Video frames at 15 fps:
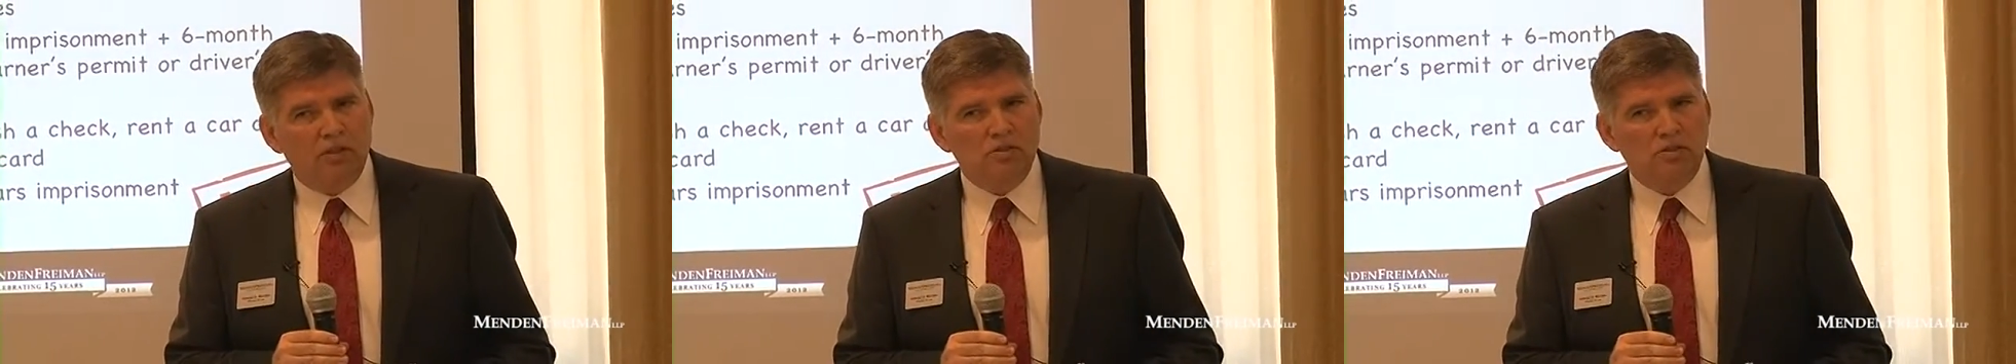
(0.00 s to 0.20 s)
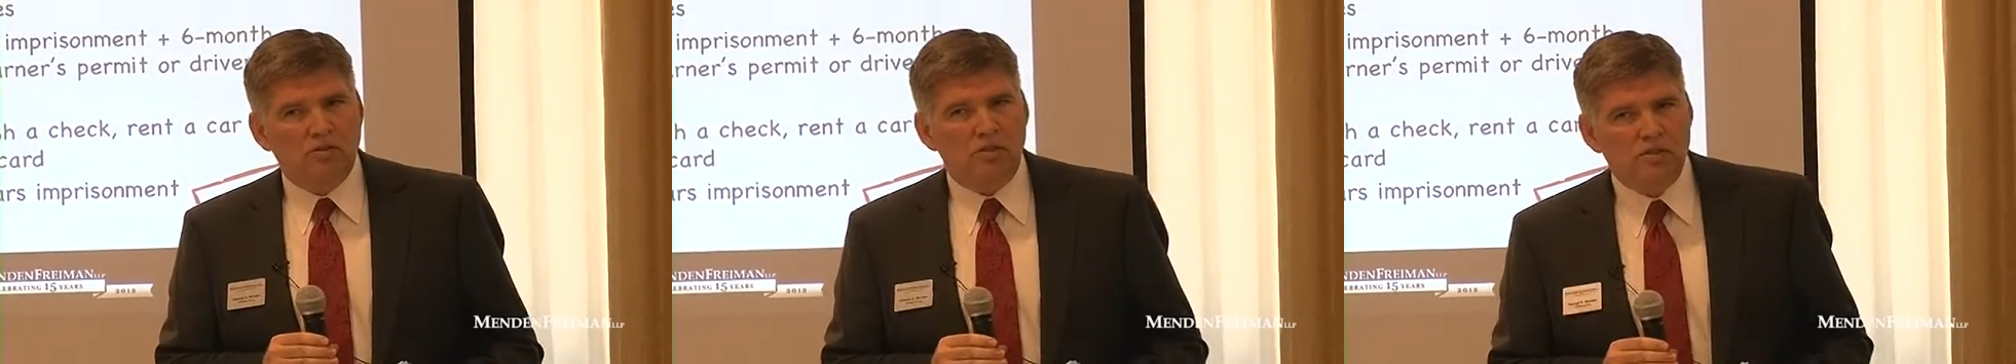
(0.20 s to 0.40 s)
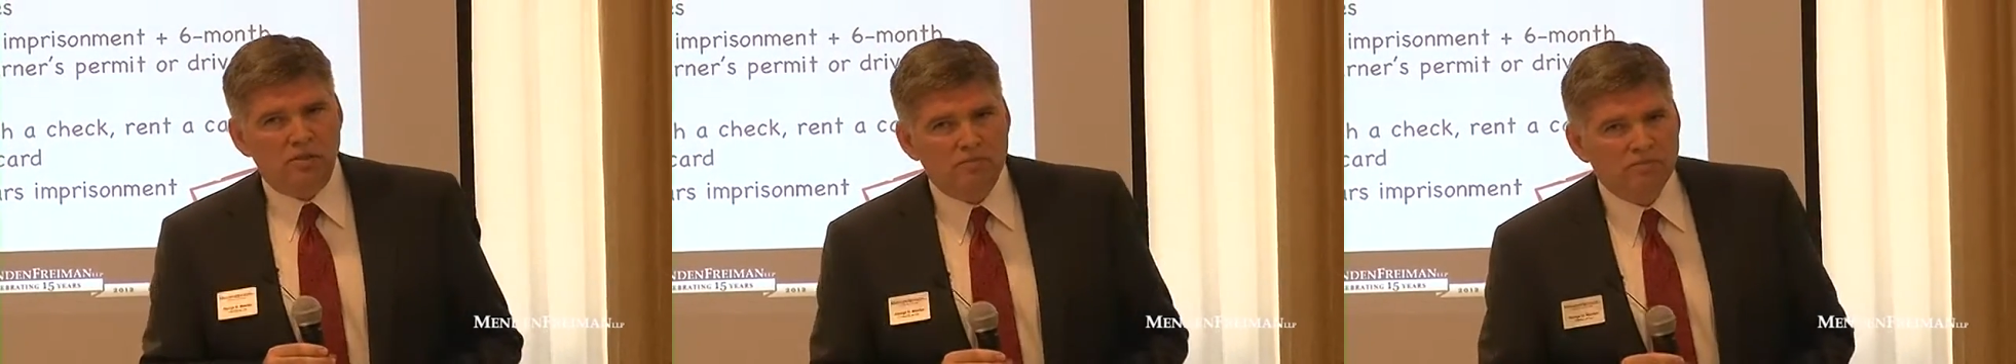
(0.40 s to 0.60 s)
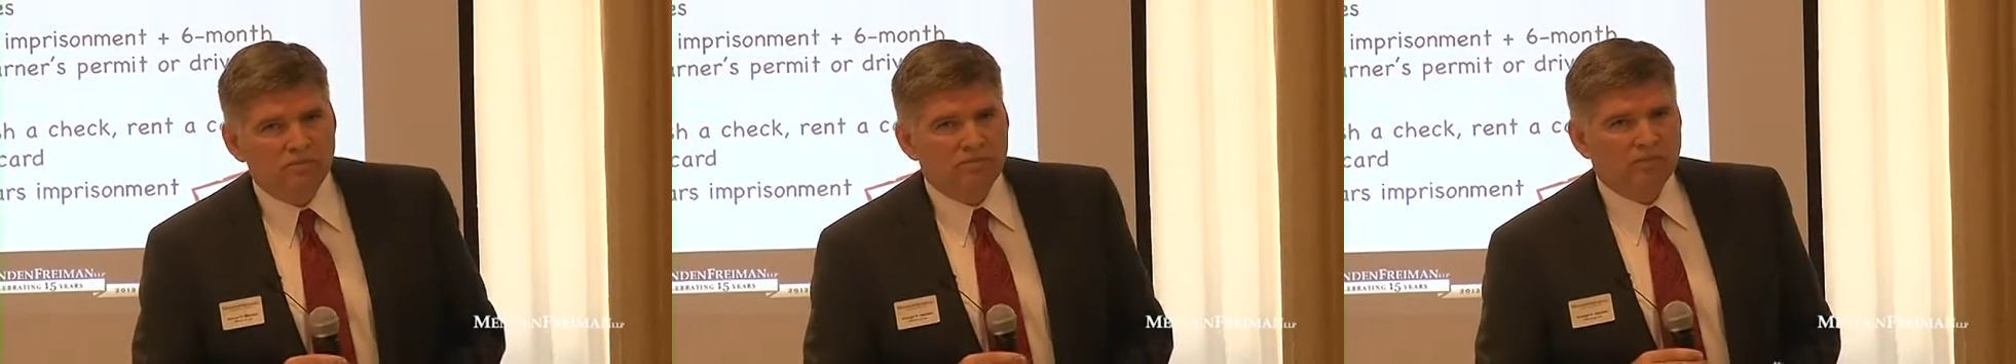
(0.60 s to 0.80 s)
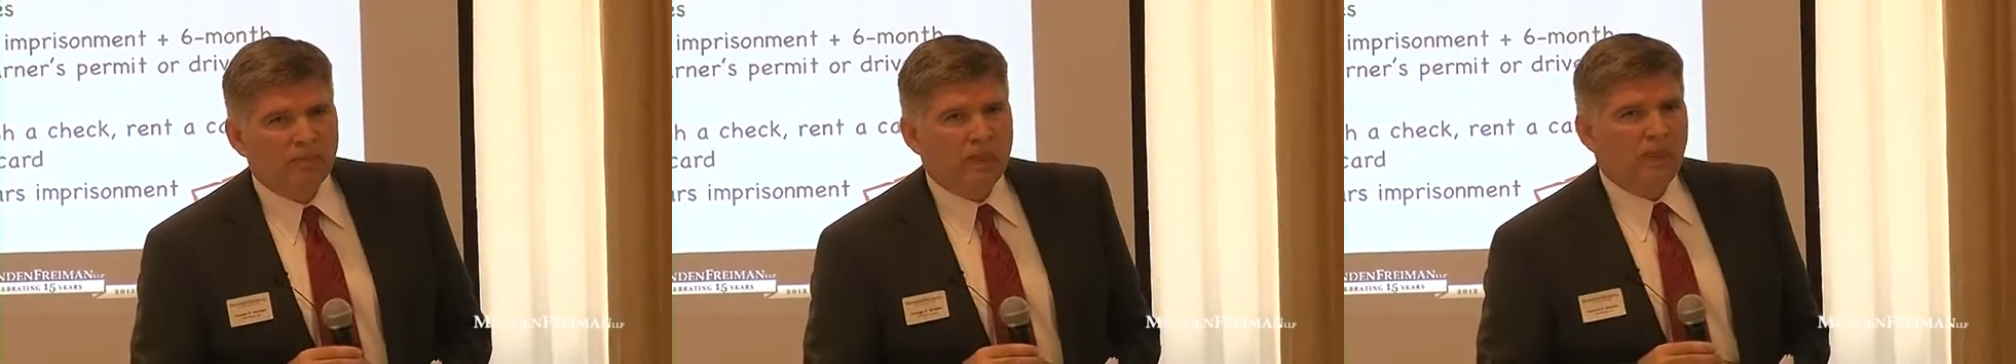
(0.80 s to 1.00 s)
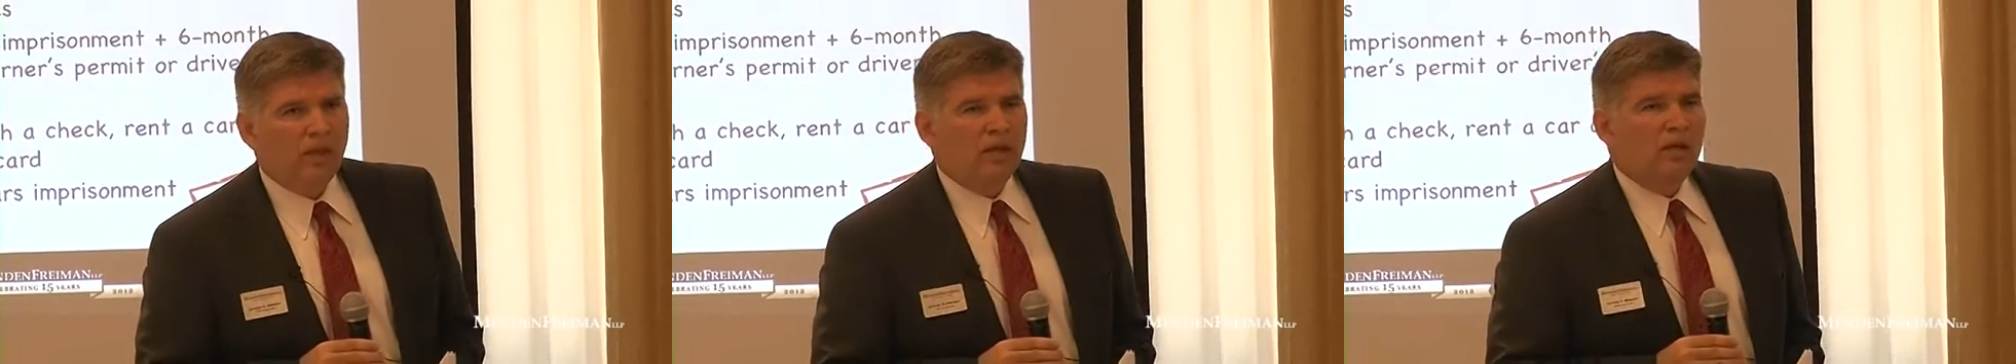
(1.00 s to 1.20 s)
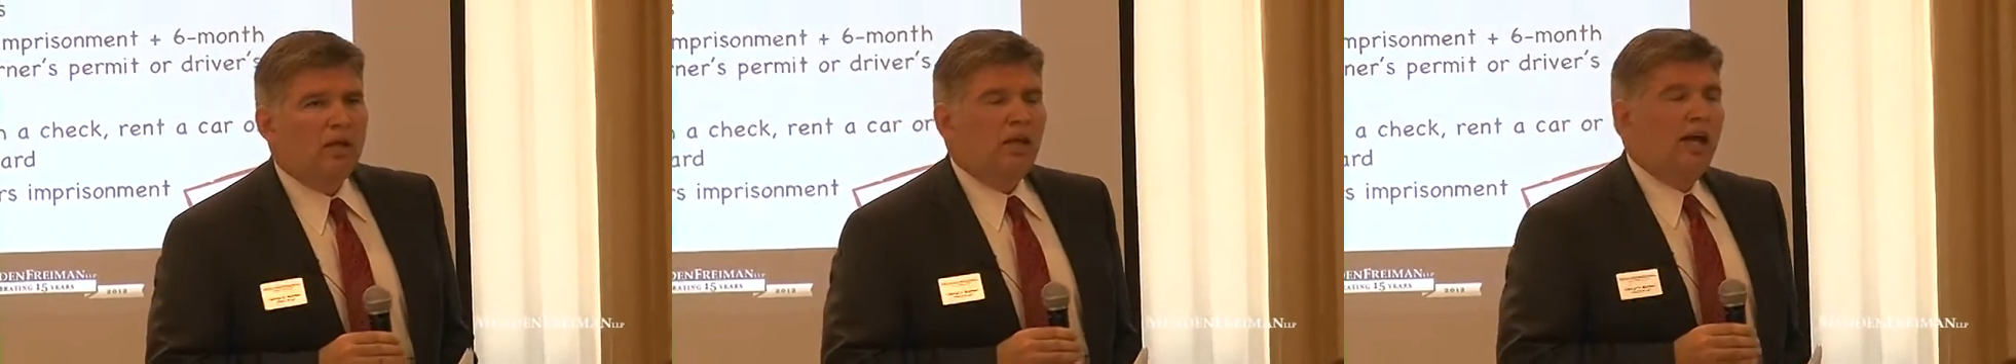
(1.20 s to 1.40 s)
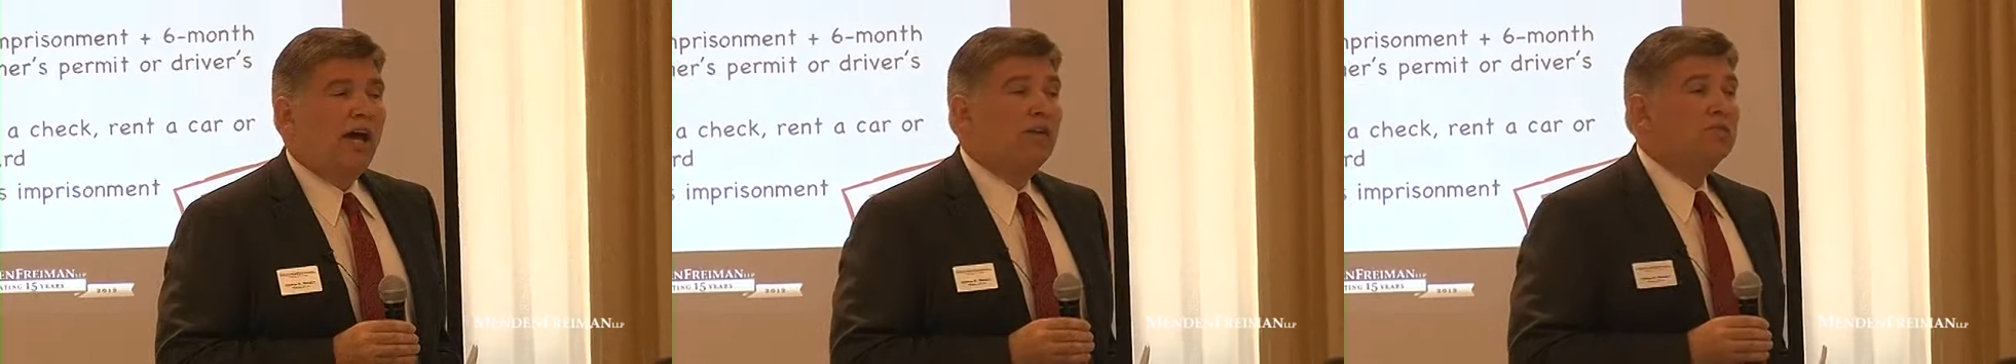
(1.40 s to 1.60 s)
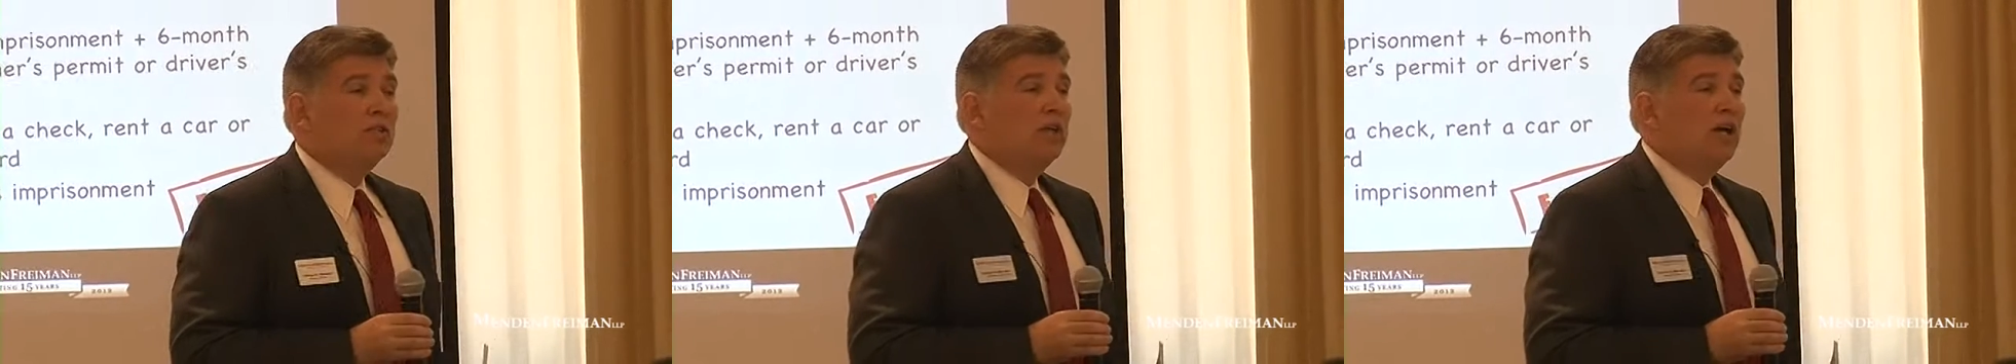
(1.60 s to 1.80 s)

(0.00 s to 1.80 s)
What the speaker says: in Georgia? After